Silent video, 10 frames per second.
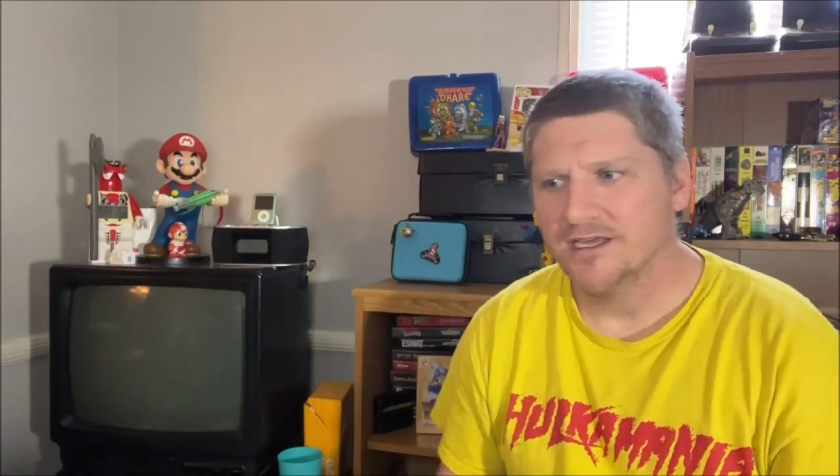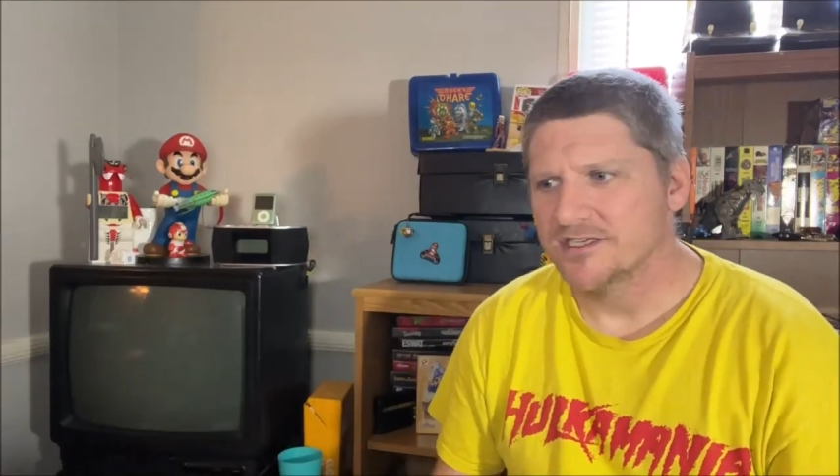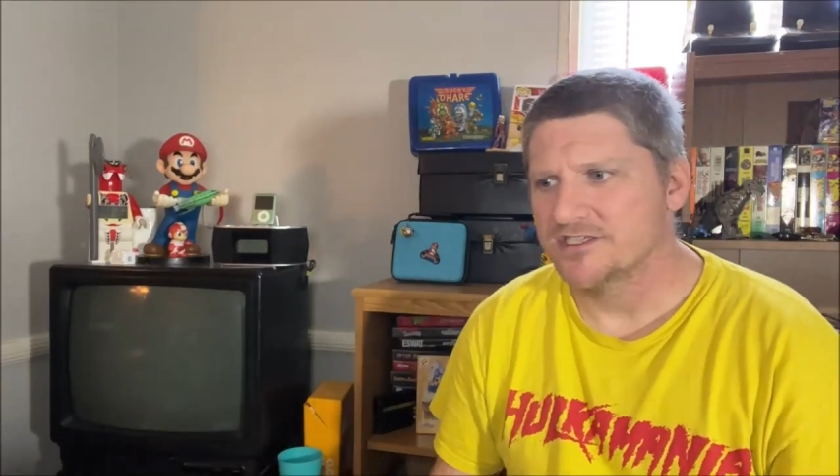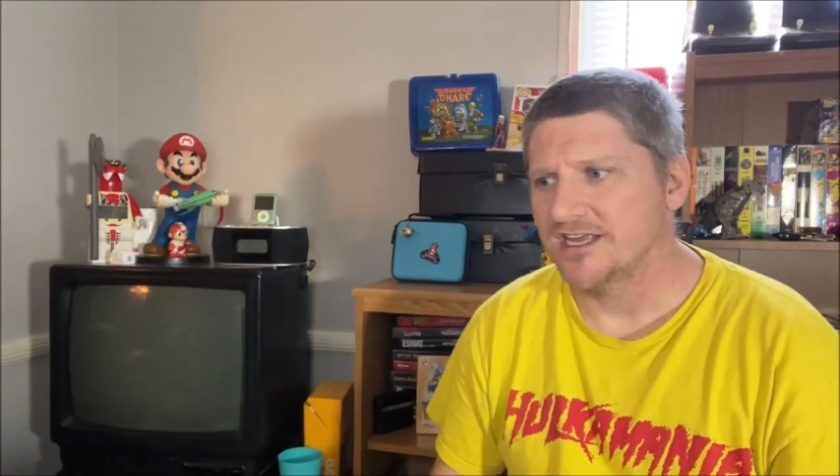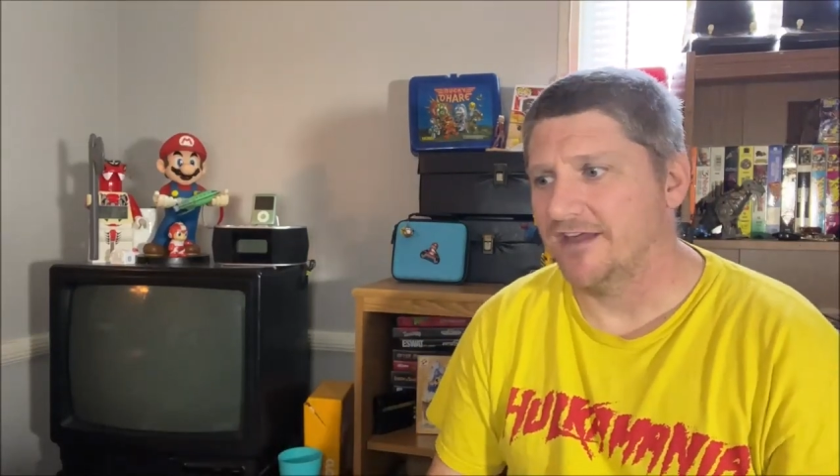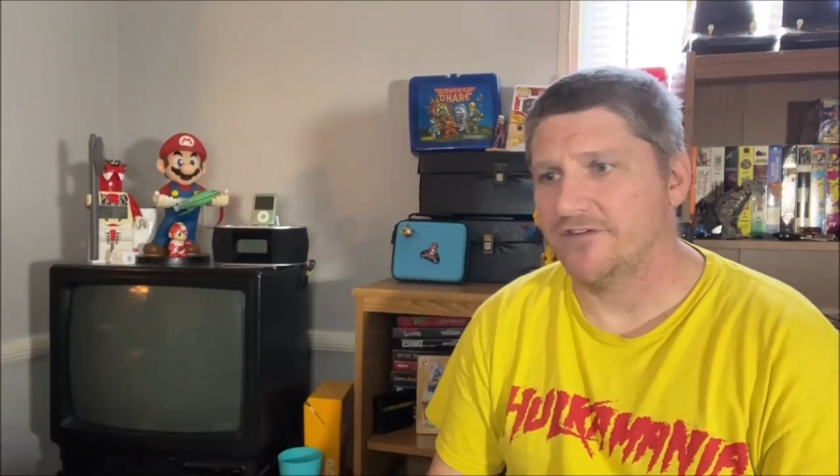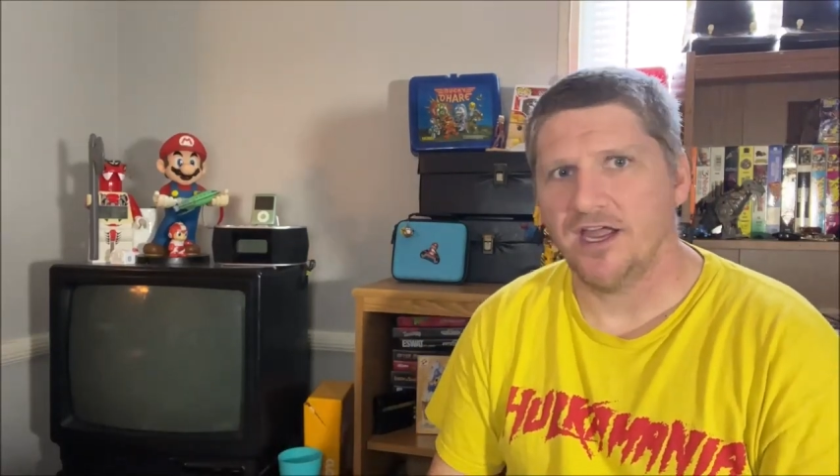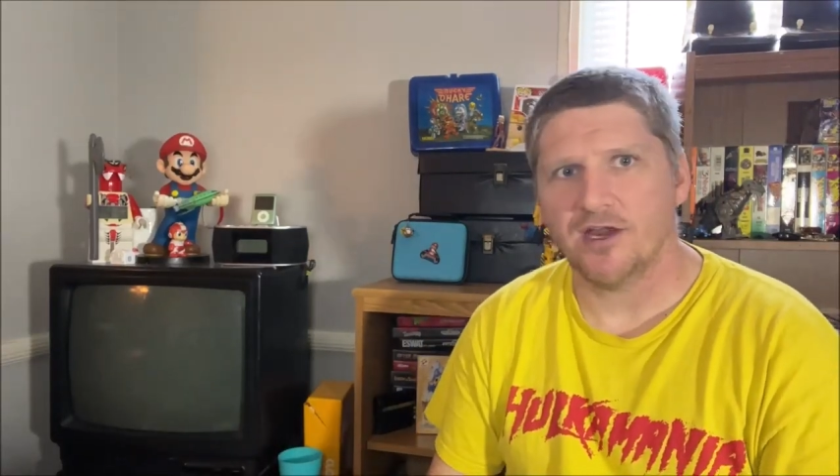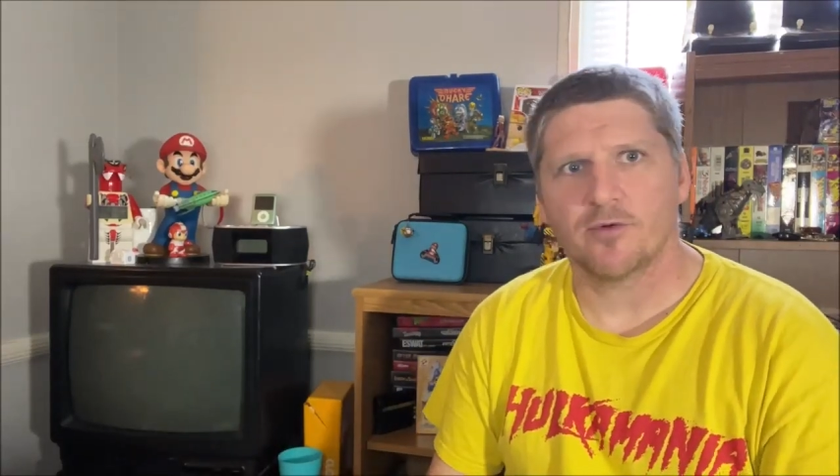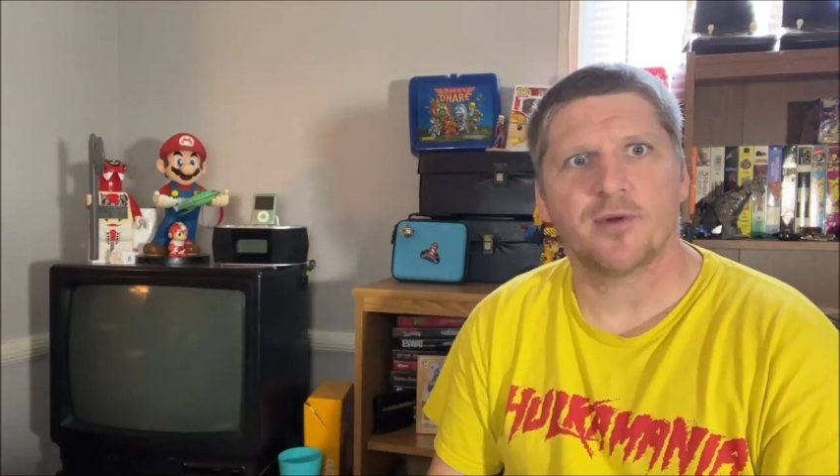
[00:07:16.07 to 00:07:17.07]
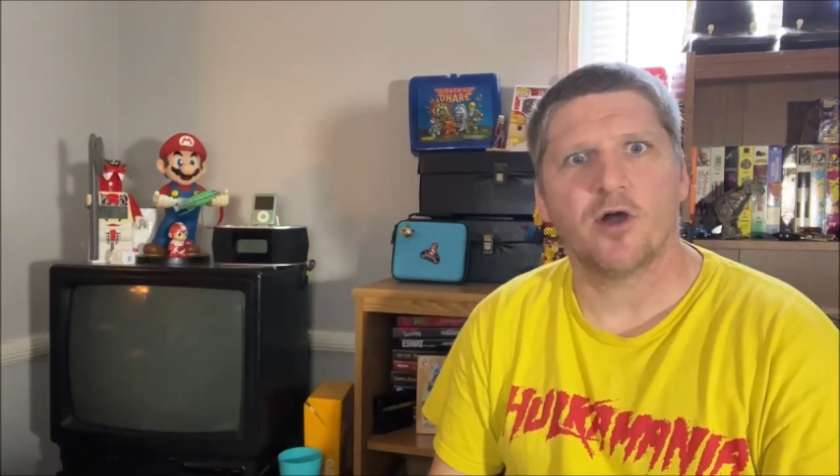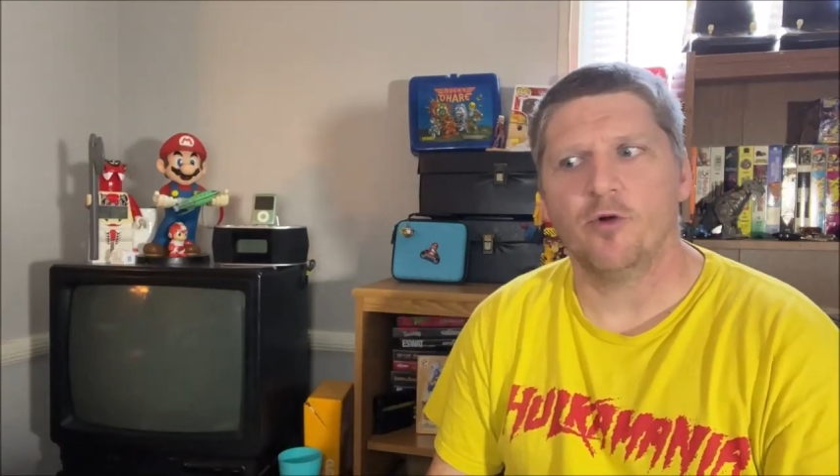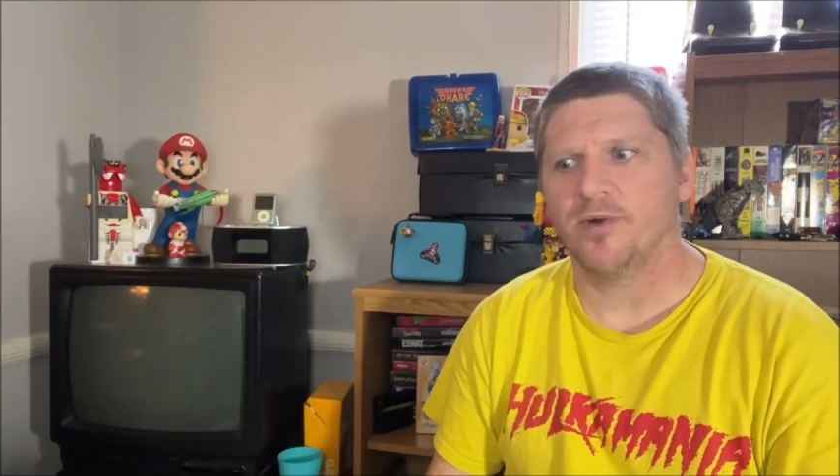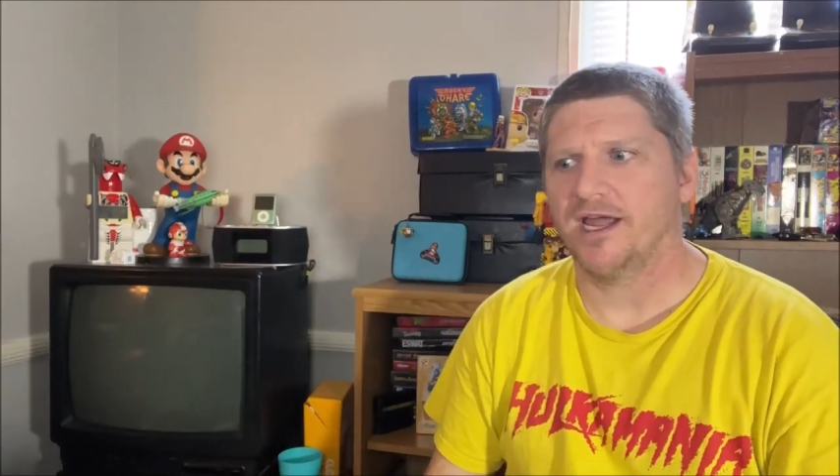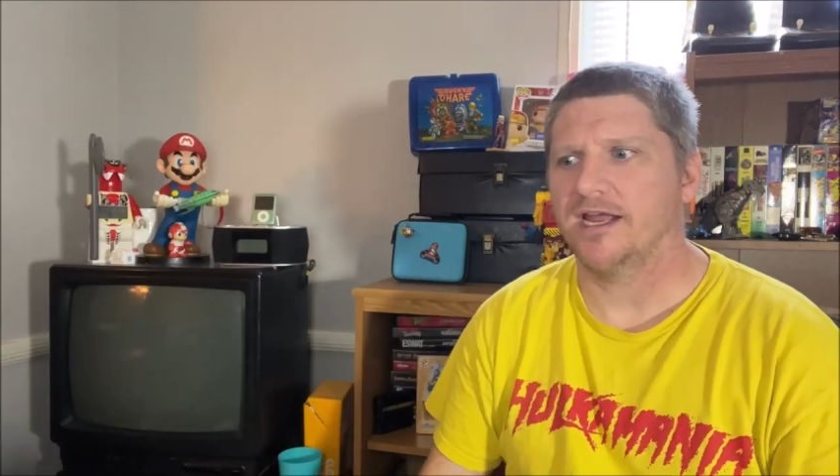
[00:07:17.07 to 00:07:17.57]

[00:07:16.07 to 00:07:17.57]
So yeah, if you got here when we opened,